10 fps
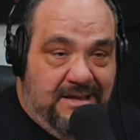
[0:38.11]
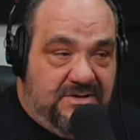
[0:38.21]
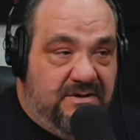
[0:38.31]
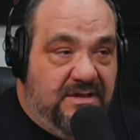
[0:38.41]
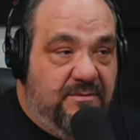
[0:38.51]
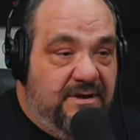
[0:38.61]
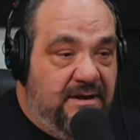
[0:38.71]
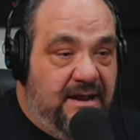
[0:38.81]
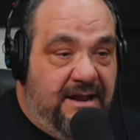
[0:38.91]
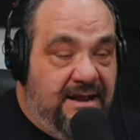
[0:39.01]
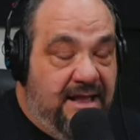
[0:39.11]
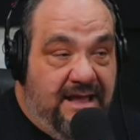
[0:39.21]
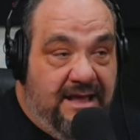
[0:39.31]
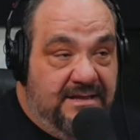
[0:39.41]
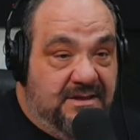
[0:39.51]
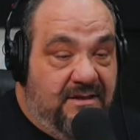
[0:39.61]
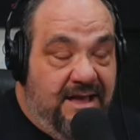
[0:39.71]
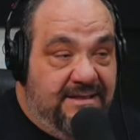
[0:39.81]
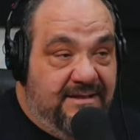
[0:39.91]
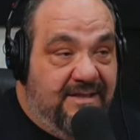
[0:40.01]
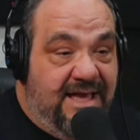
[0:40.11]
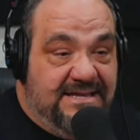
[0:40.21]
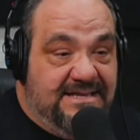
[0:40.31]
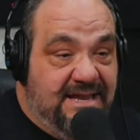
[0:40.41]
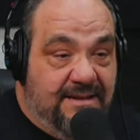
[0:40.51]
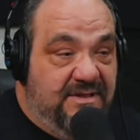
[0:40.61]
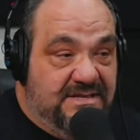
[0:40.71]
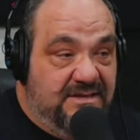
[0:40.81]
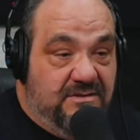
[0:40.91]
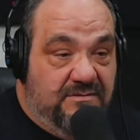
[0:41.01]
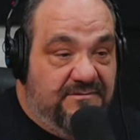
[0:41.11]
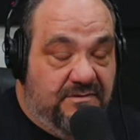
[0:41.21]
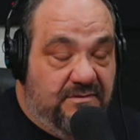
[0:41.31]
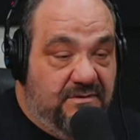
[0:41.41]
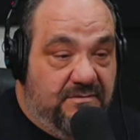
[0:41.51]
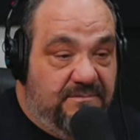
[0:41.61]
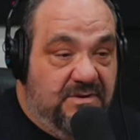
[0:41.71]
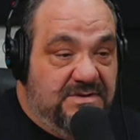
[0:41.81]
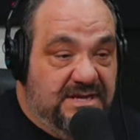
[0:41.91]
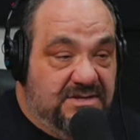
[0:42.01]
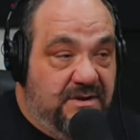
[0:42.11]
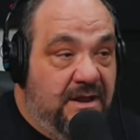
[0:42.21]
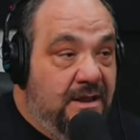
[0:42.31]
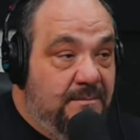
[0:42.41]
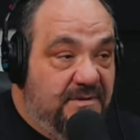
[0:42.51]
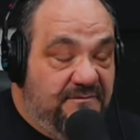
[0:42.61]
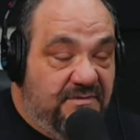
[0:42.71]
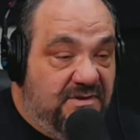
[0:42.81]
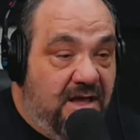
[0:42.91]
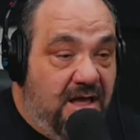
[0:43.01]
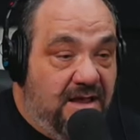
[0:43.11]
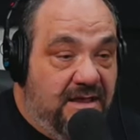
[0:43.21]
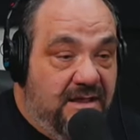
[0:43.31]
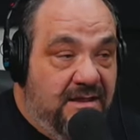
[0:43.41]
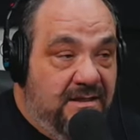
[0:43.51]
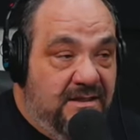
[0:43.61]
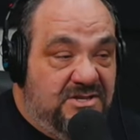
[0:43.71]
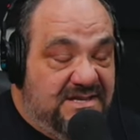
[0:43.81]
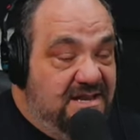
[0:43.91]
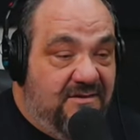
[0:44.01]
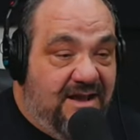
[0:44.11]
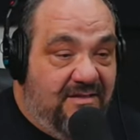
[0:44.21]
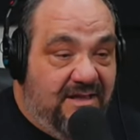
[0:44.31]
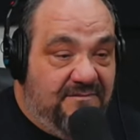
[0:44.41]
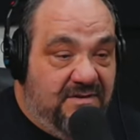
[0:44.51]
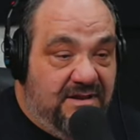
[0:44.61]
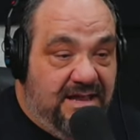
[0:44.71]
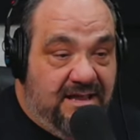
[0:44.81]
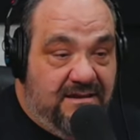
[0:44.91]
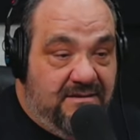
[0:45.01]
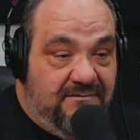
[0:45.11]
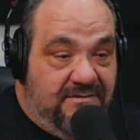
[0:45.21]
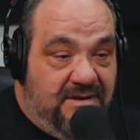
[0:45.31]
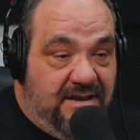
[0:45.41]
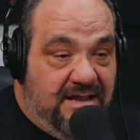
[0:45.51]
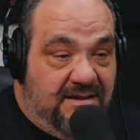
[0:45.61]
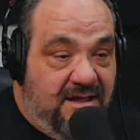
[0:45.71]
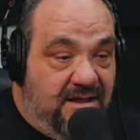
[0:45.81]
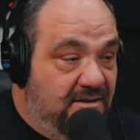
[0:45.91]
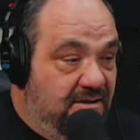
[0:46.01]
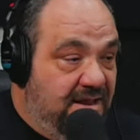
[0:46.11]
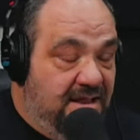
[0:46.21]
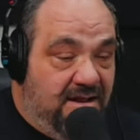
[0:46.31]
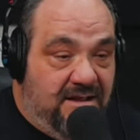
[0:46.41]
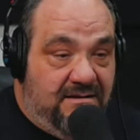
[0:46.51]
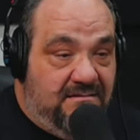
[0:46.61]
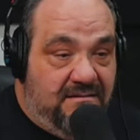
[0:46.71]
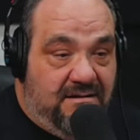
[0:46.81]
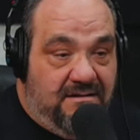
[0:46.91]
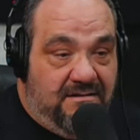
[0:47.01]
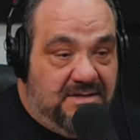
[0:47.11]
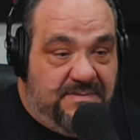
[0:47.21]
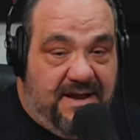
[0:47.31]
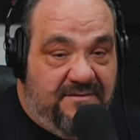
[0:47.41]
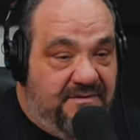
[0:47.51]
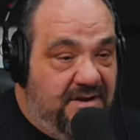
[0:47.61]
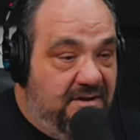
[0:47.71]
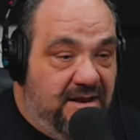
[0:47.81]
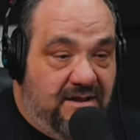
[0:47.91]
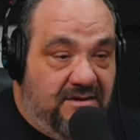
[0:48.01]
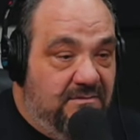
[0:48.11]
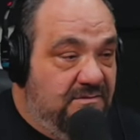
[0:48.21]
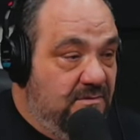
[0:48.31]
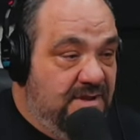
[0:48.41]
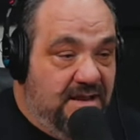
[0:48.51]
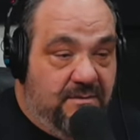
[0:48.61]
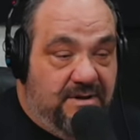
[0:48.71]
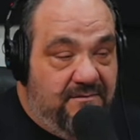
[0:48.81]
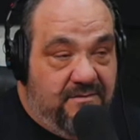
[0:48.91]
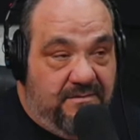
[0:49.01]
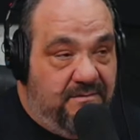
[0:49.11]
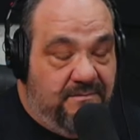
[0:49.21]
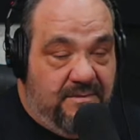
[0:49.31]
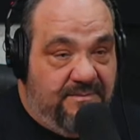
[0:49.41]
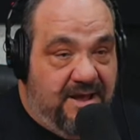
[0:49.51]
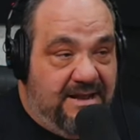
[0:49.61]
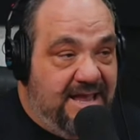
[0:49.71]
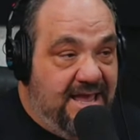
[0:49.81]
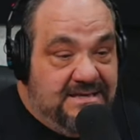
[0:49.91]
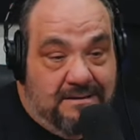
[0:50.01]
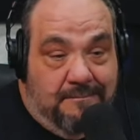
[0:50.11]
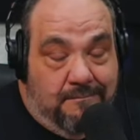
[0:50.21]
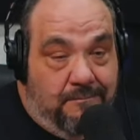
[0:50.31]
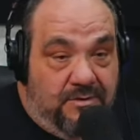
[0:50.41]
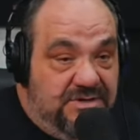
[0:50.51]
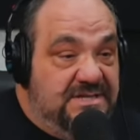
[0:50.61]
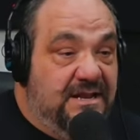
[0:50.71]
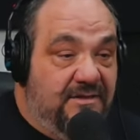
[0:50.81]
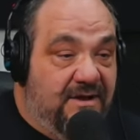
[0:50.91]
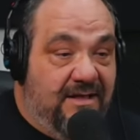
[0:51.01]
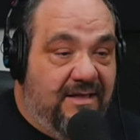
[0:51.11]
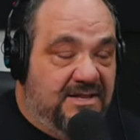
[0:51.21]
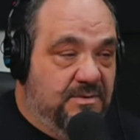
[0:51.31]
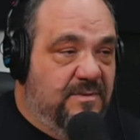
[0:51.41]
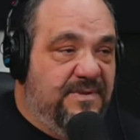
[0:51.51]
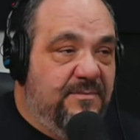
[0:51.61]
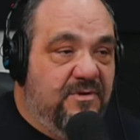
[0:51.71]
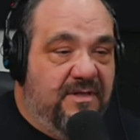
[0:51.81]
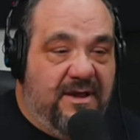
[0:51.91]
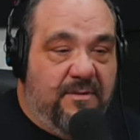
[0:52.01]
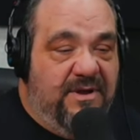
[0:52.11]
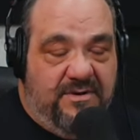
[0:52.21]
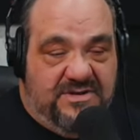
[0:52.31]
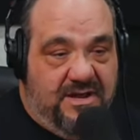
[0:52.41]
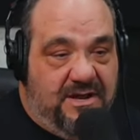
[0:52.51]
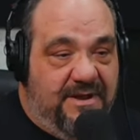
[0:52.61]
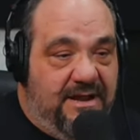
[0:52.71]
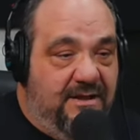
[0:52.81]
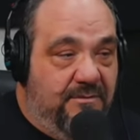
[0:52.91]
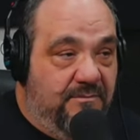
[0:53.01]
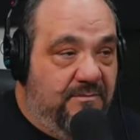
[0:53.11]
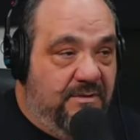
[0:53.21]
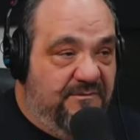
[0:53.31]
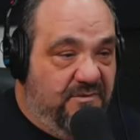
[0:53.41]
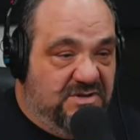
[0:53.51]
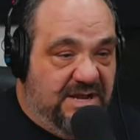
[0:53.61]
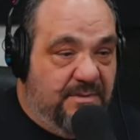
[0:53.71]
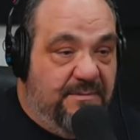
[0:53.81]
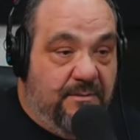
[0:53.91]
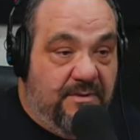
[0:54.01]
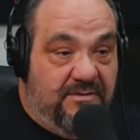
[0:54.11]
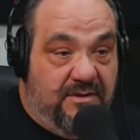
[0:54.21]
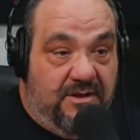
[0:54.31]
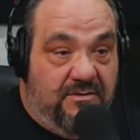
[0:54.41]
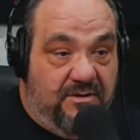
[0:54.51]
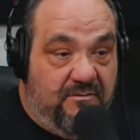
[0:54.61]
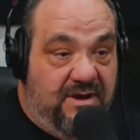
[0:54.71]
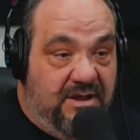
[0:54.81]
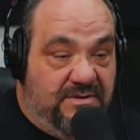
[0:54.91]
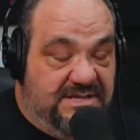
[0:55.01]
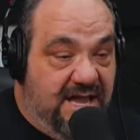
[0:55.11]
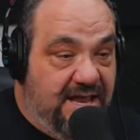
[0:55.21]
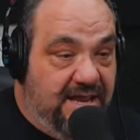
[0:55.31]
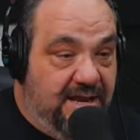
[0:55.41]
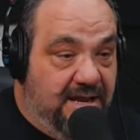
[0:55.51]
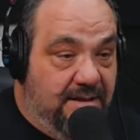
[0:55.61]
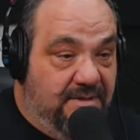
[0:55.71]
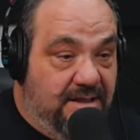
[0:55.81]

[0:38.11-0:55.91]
it's really weird. And so the last thing I'm listening to for music is, but for talk, it's just another outlet for you to get talk. You're getting it on Spotify. You're getting it on YouTube. You're getting whatever podcast. We're just another outlet. So when people are like, we always talk about how, you know, first time we met, you thought radio was dying. And I'm like,